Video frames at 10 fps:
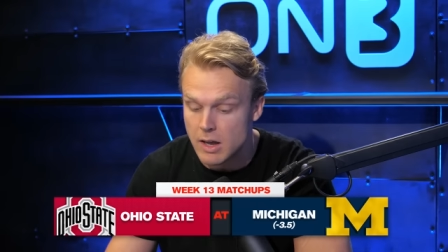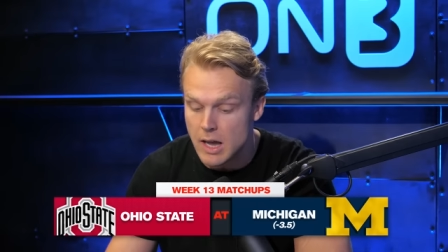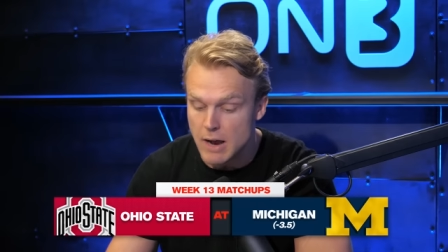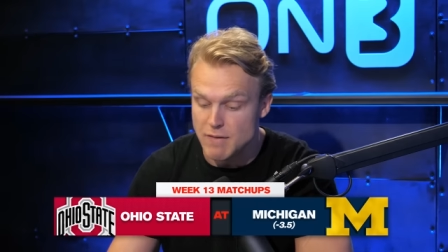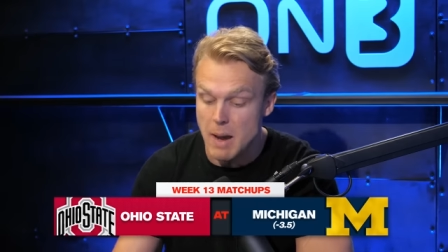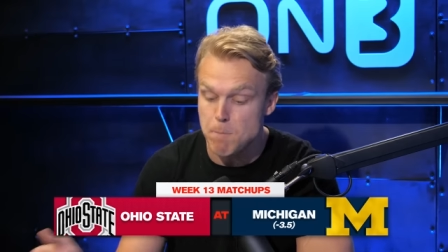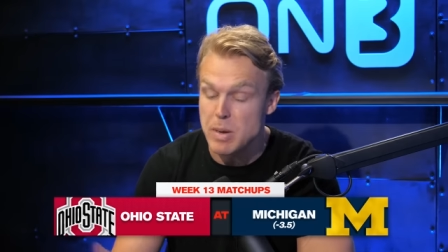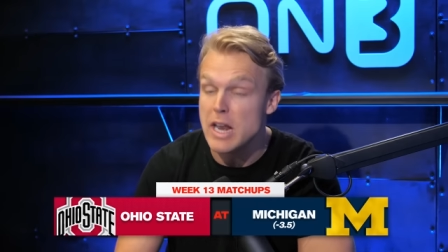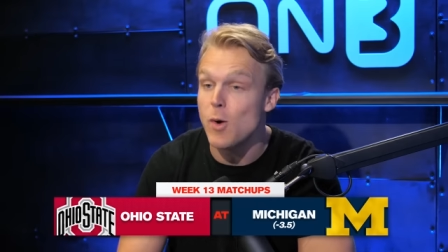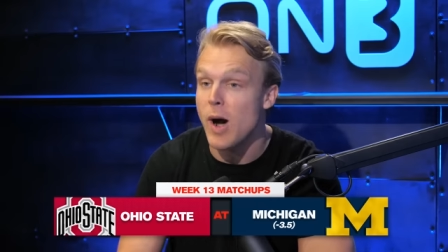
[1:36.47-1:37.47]
If they
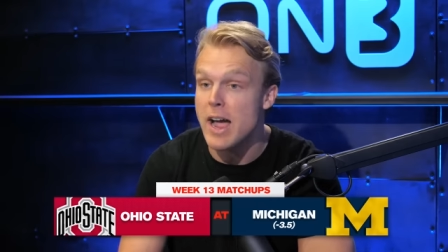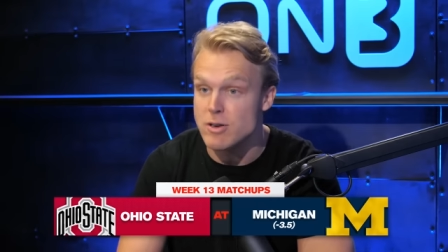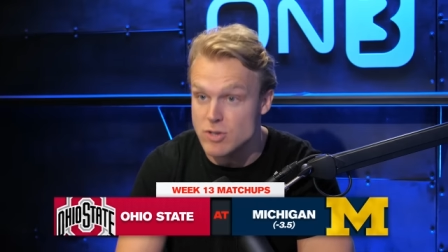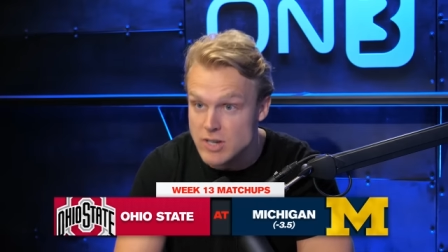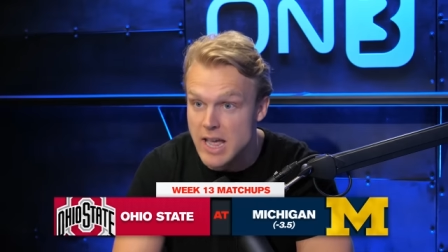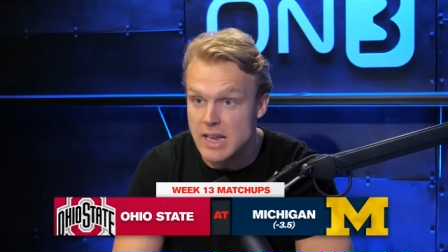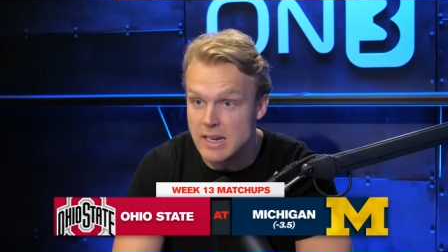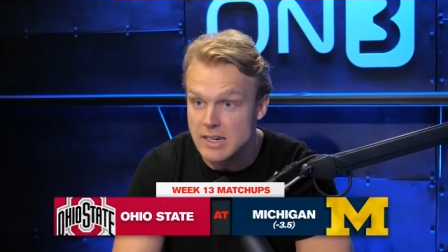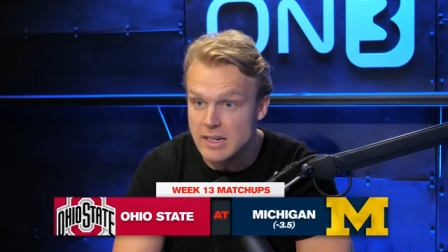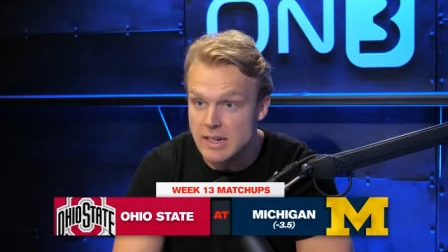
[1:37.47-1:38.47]
beat Ohio State,
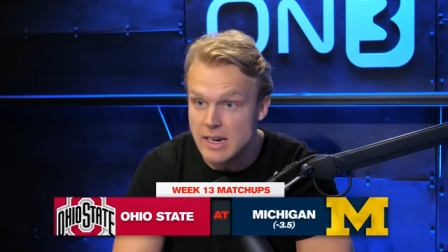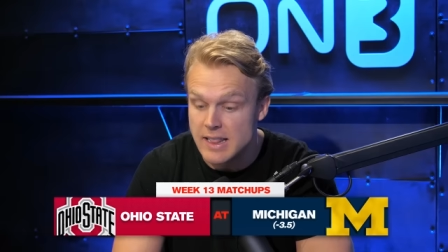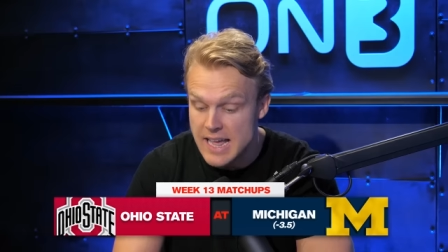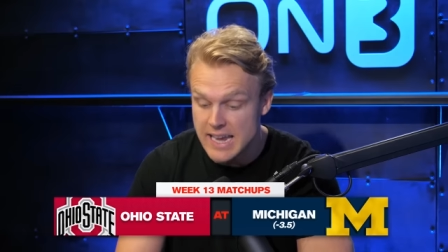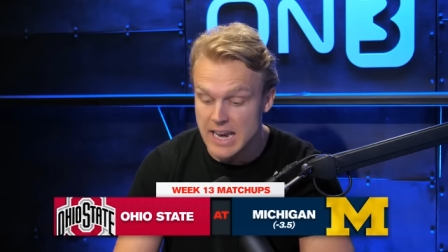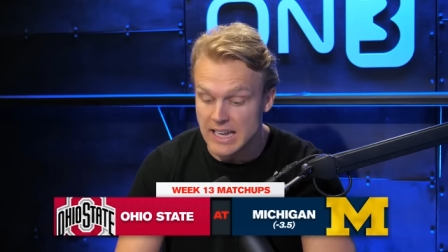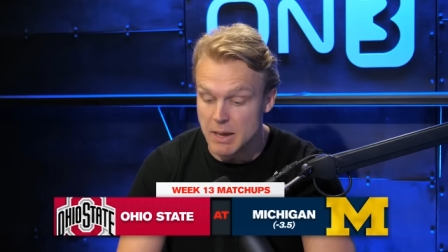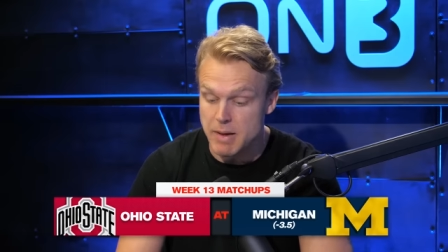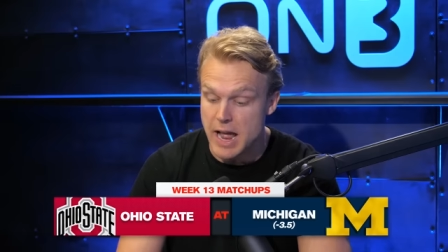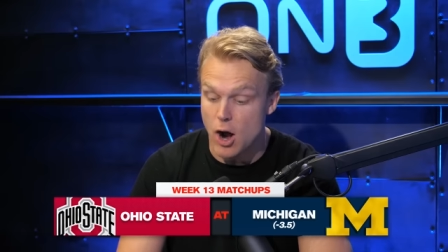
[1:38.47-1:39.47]
they can
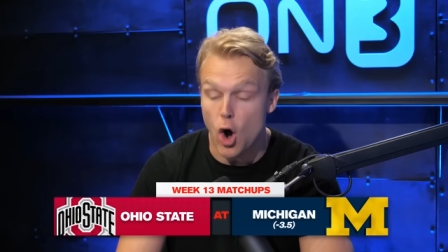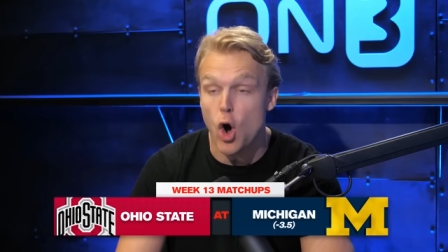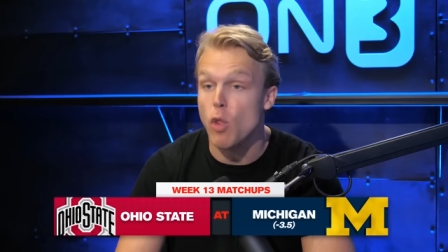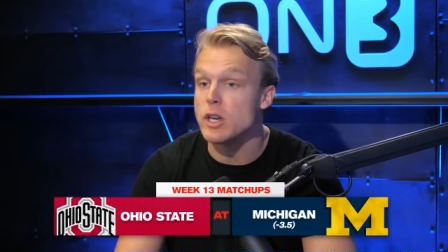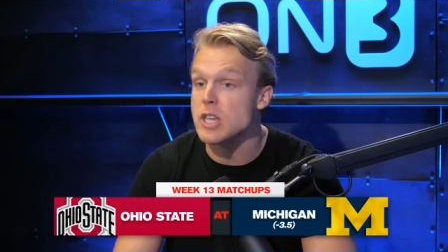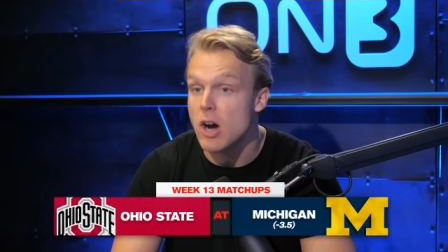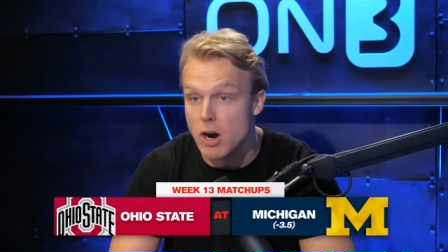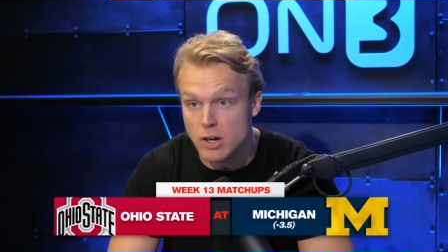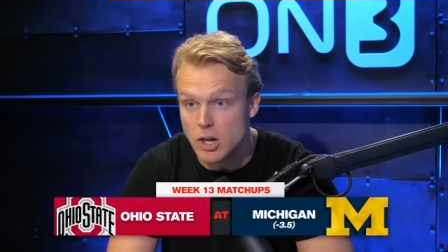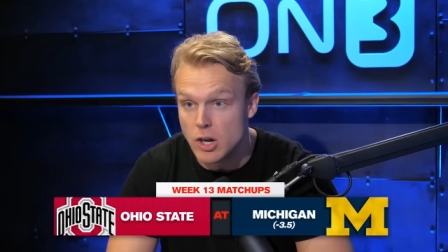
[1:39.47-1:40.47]
eliminate all the
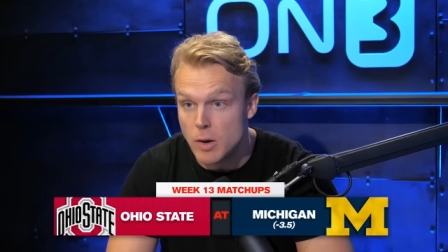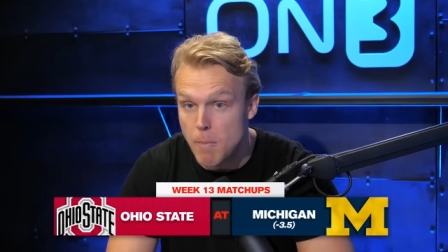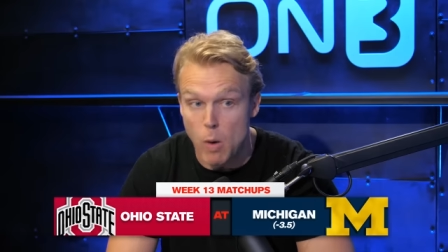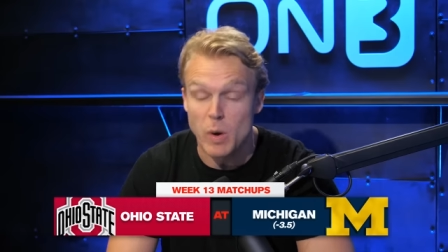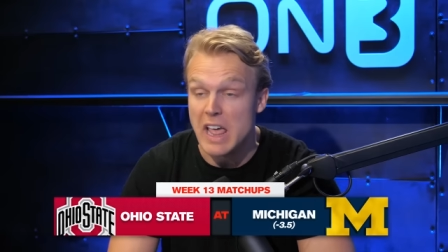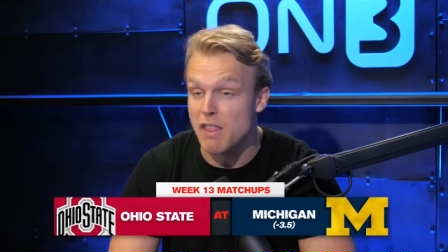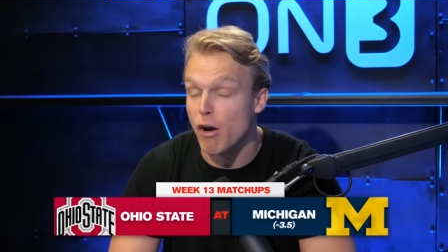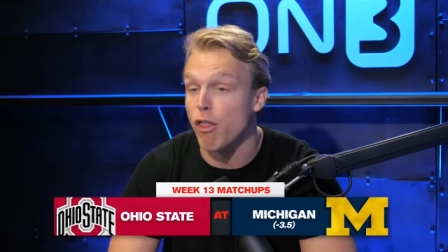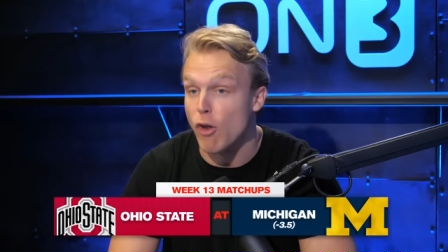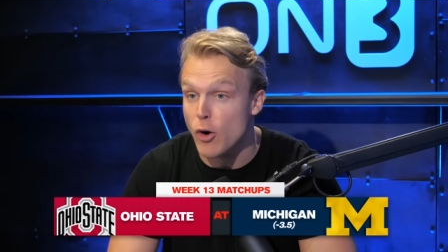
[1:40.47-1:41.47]
talk by winning their
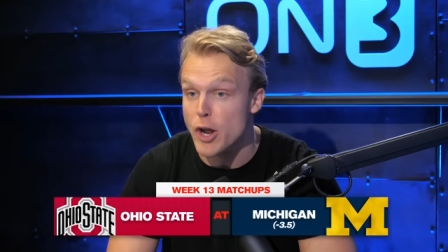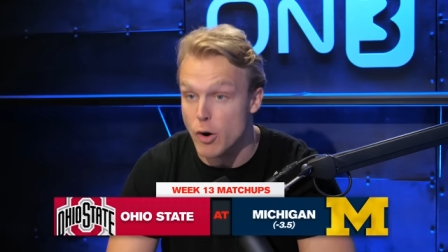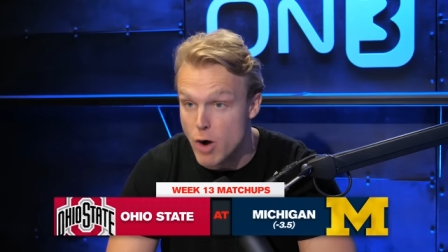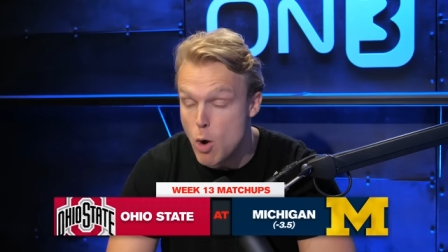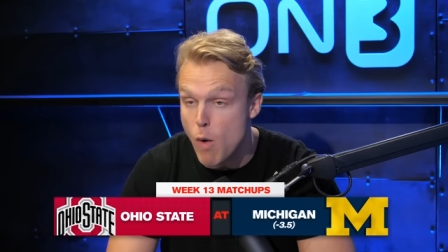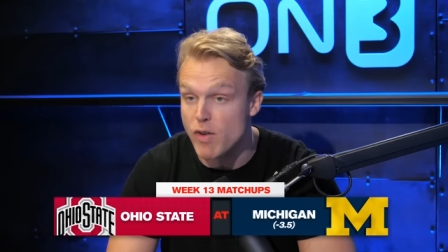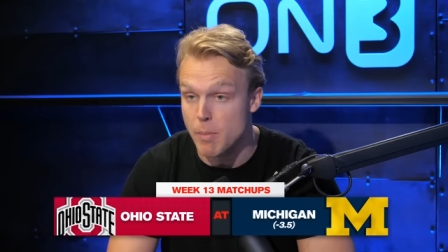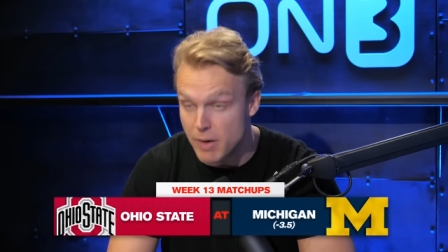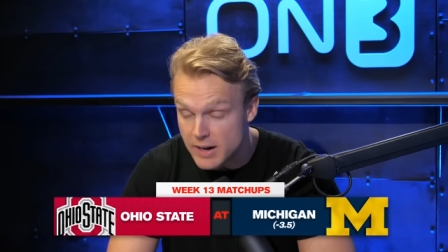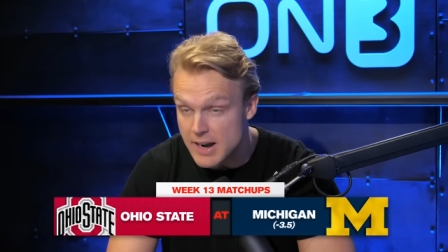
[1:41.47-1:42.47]
third in a row over the
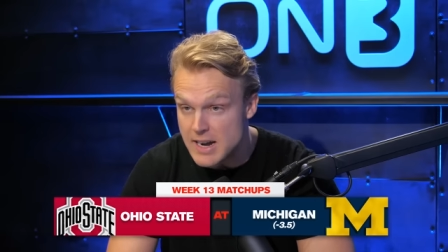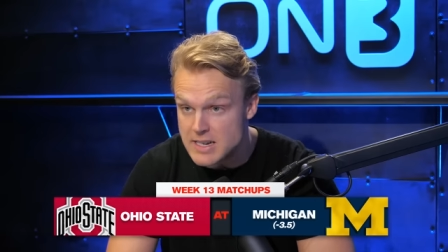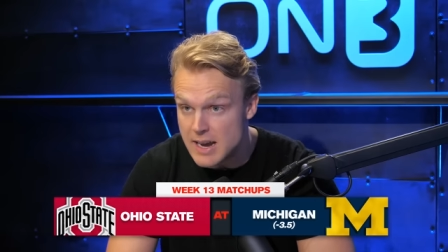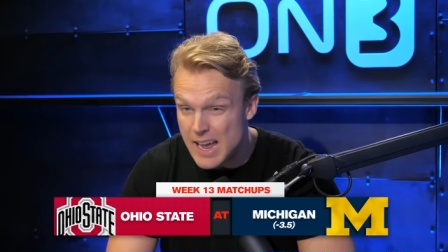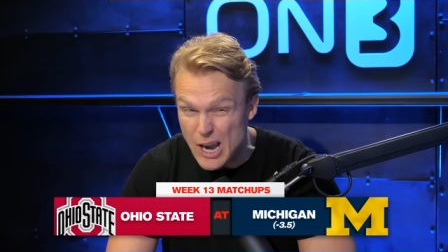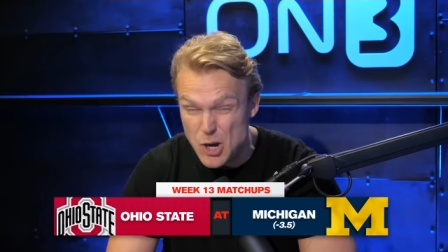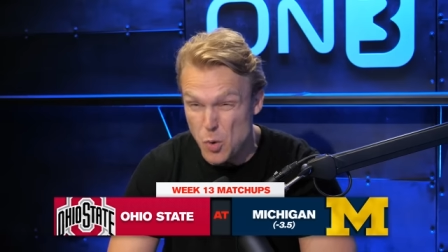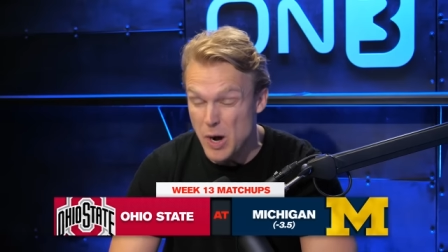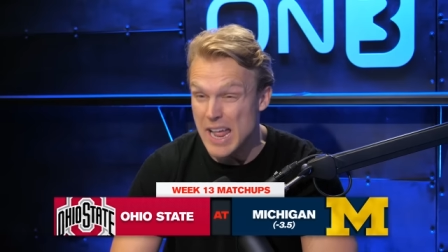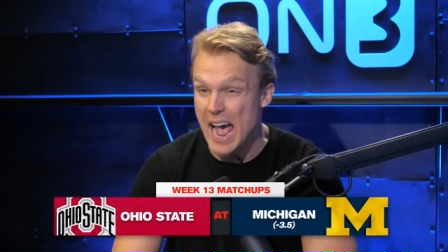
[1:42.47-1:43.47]
Buckeyes and
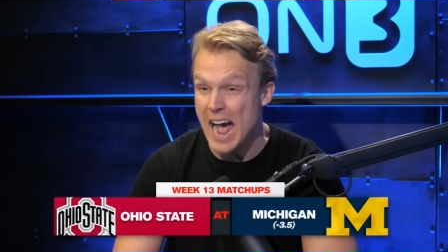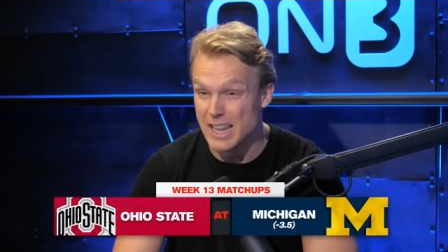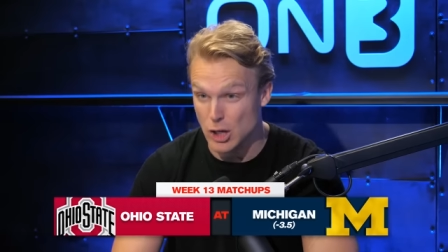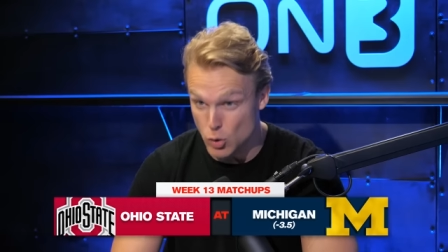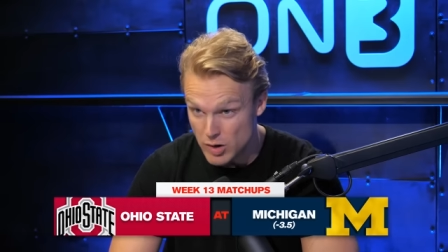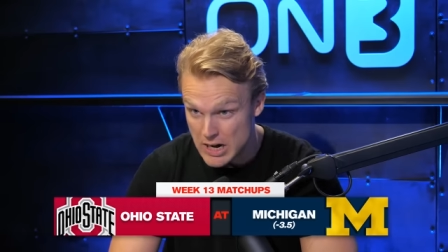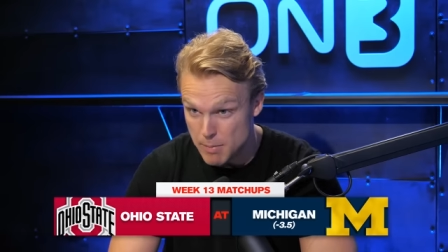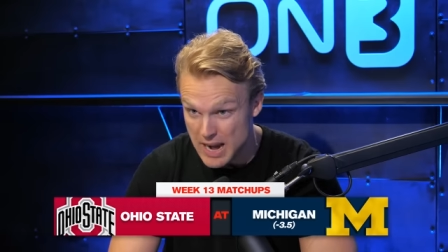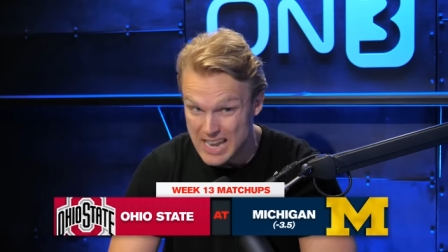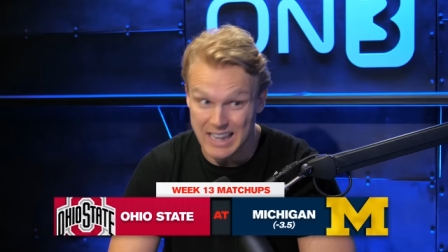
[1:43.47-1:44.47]
doing it at the crib
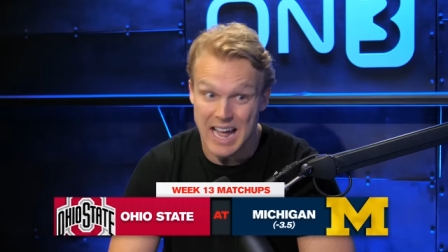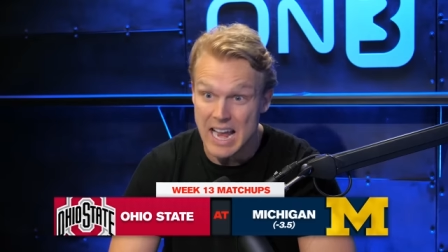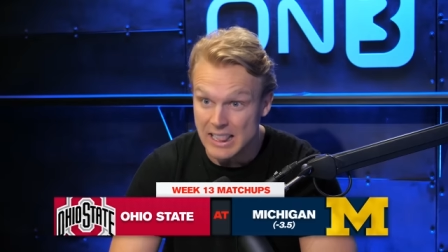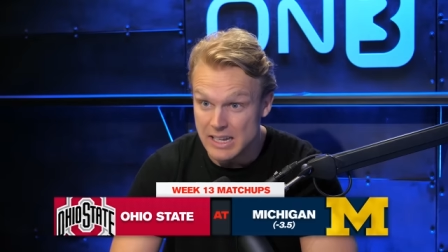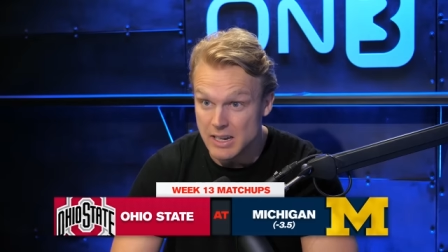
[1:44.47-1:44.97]
and likely